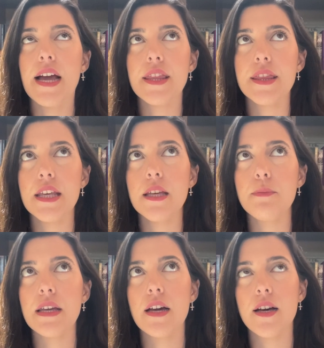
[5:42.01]
I think
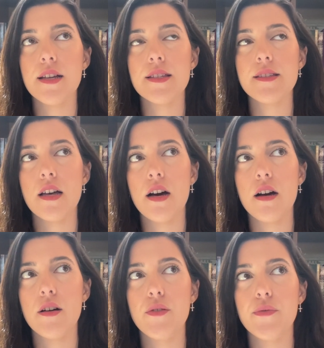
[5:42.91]
because
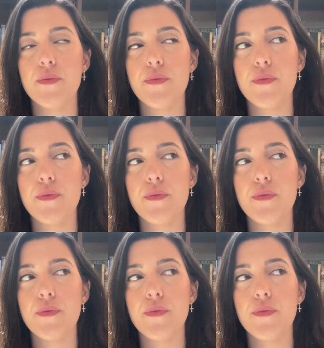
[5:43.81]
of